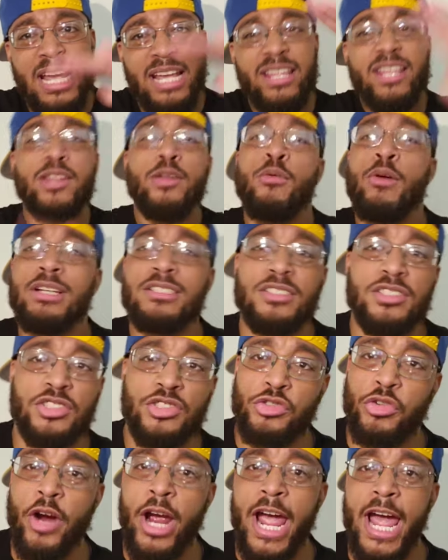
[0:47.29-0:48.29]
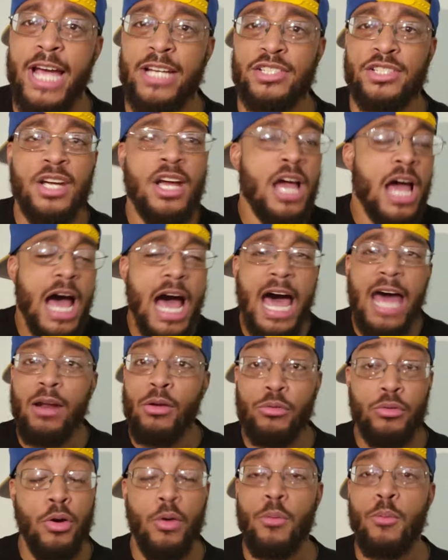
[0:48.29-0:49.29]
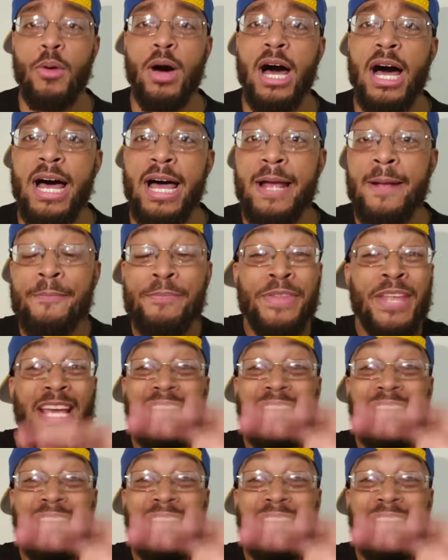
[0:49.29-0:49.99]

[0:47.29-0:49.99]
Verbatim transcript: And then the rest is trash. I don't know why.